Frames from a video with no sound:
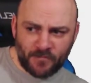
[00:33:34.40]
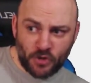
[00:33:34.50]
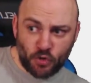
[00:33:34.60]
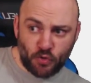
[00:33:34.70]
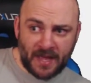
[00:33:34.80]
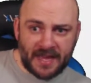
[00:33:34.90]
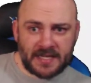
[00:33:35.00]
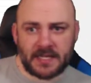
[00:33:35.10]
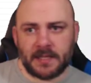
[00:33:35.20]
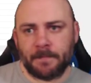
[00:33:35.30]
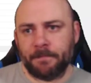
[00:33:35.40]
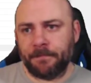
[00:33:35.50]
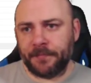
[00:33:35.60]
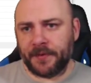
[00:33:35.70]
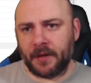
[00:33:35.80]
do that.
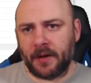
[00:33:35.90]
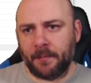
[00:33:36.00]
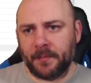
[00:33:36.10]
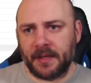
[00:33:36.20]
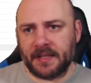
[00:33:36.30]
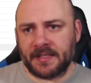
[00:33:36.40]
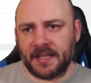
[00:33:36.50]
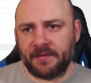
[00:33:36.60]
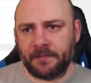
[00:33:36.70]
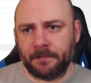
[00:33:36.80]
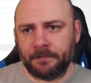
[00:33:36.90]
All right, I'm gonna hit save.